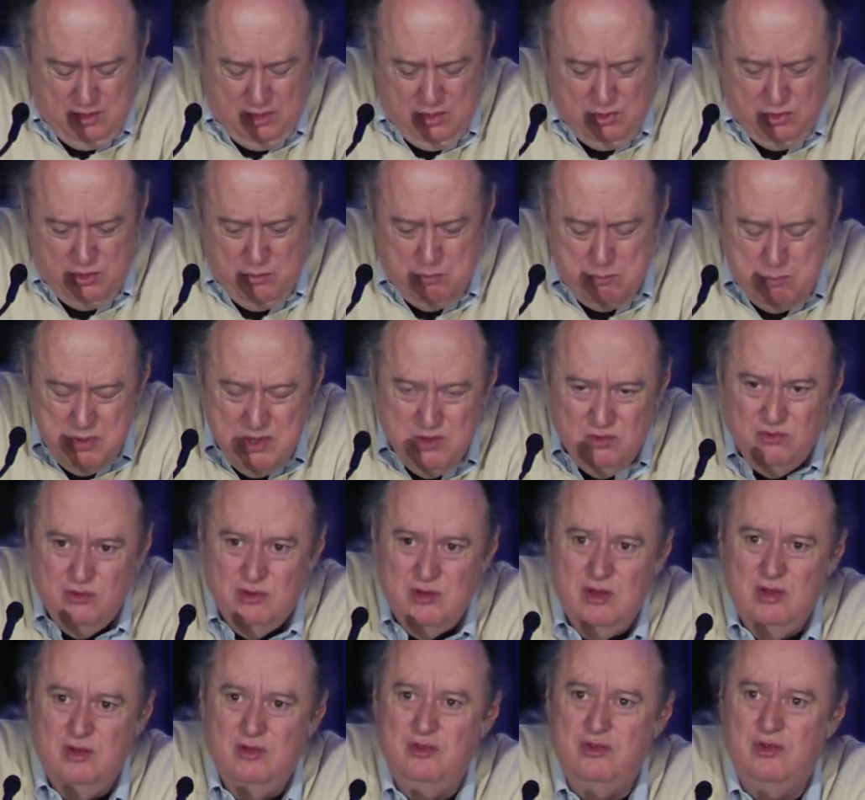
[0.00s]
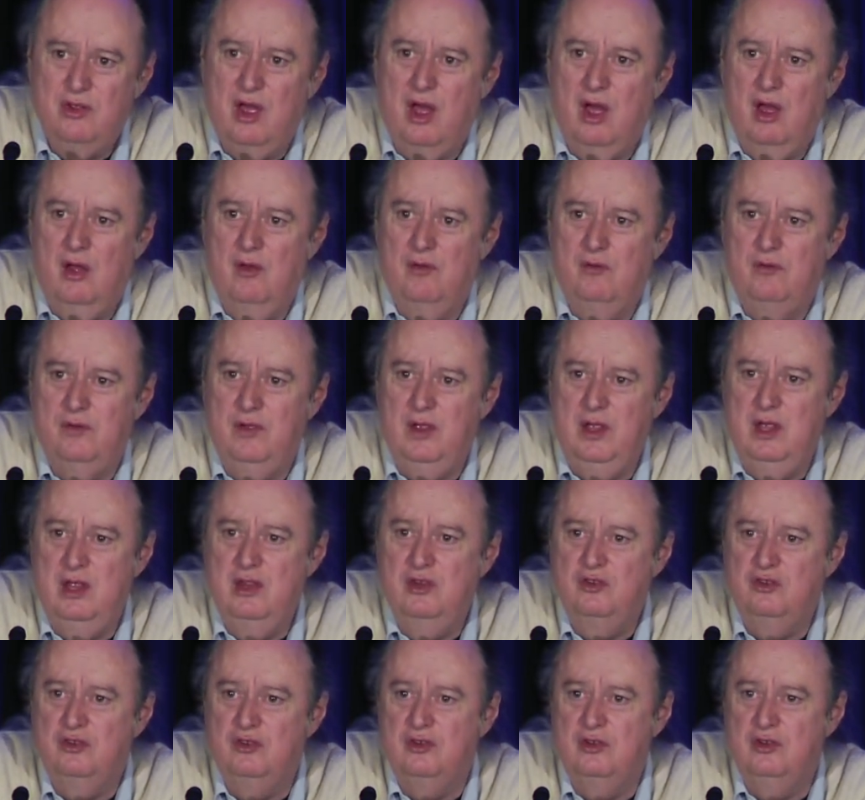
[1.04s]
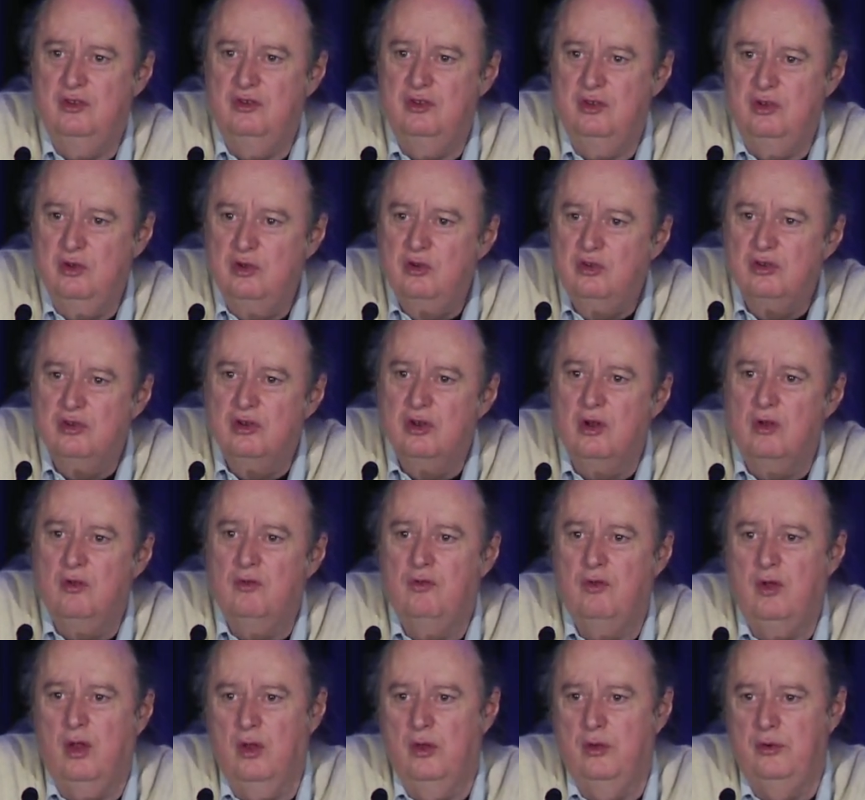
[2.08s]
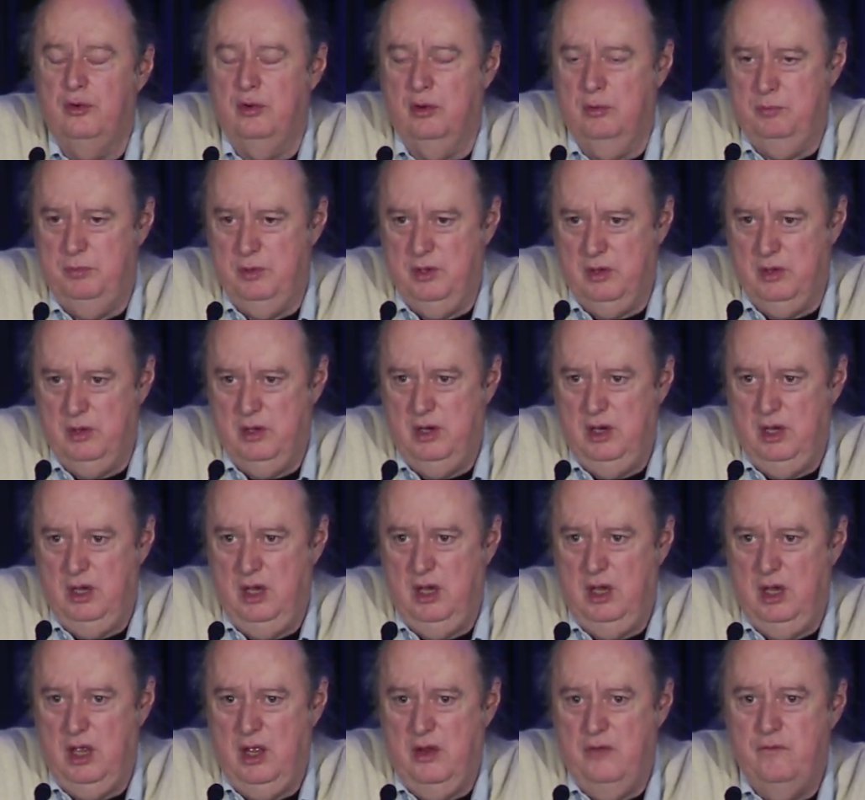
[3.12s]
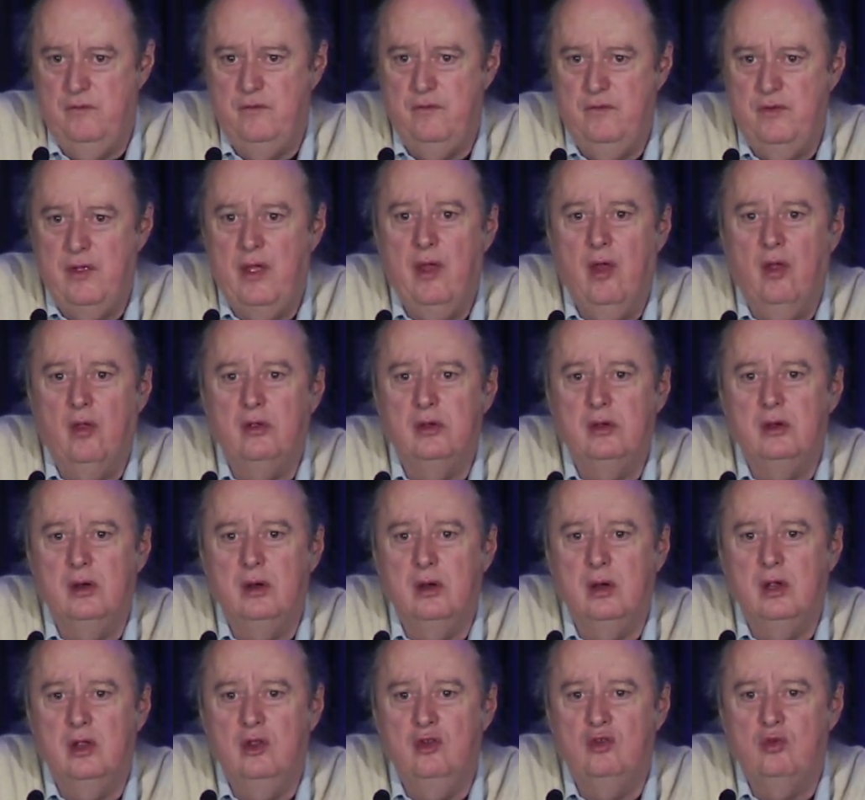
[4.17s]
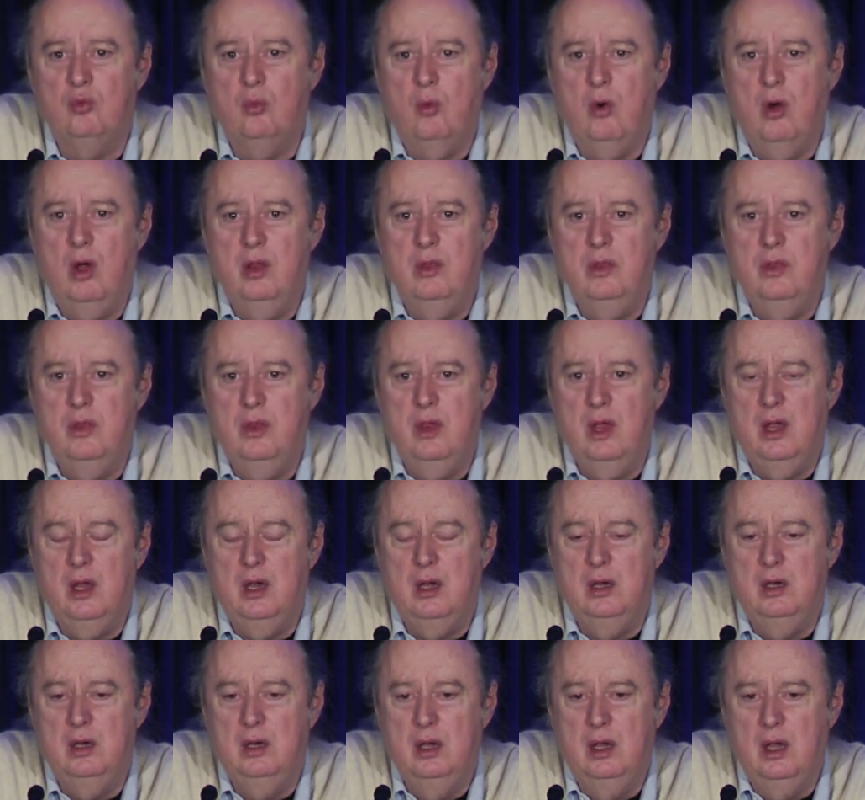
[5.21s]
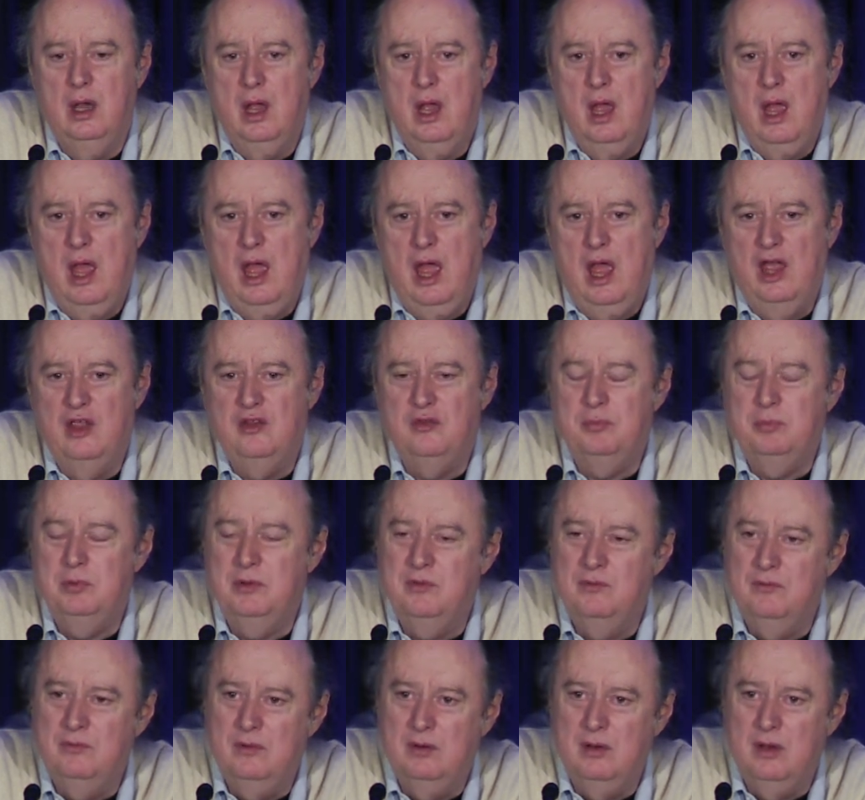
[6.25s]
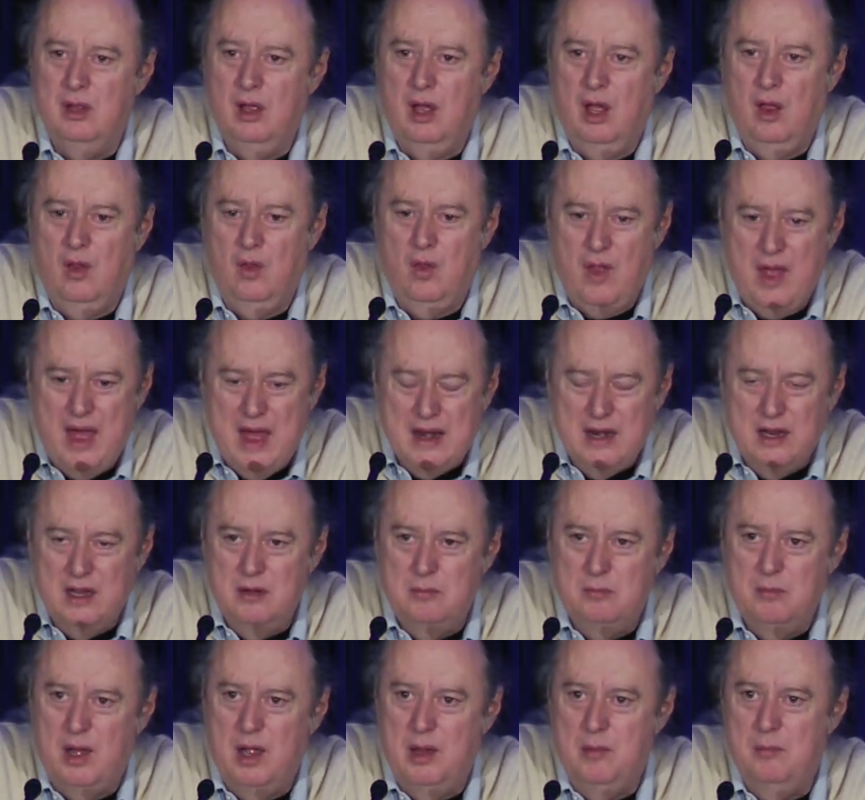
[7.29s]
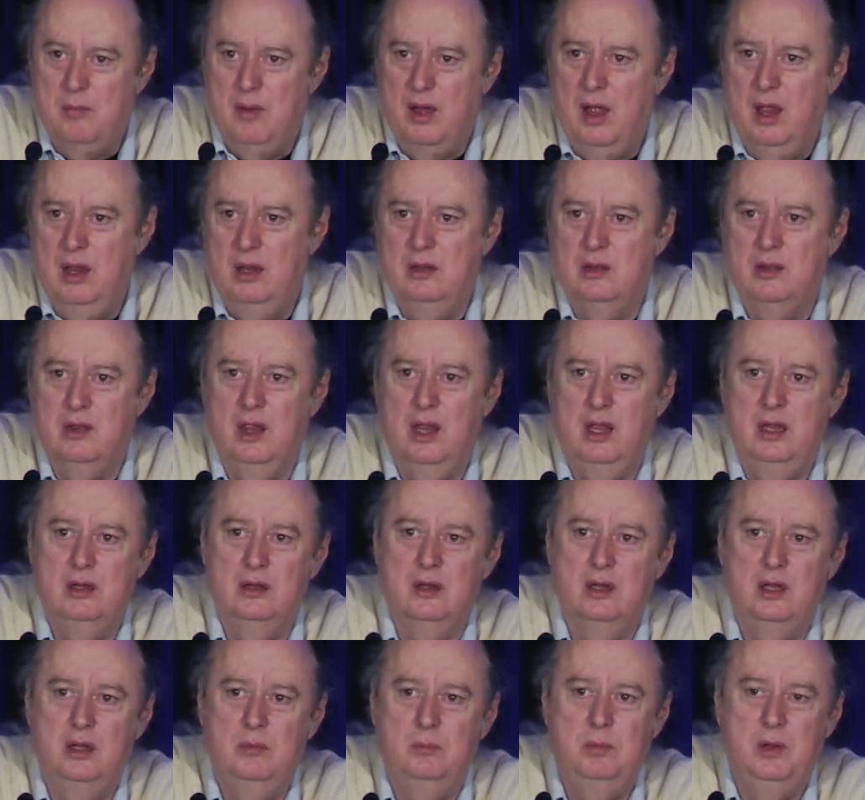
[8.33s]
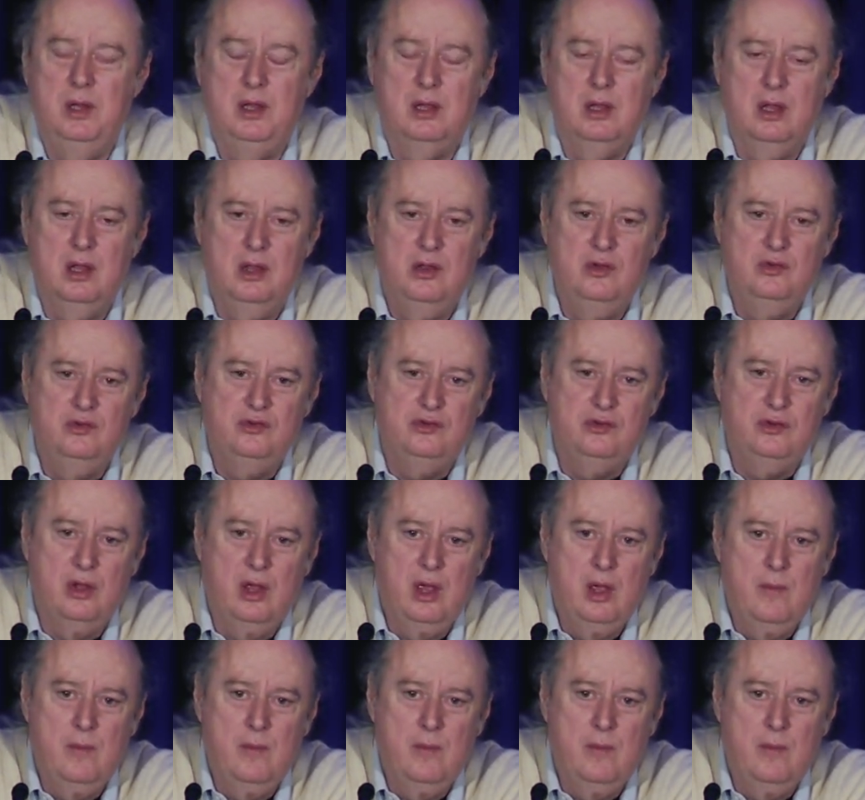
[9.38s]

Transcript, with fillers: the business of institutional vulnerability and failure is one that has been a lot on my mind lately because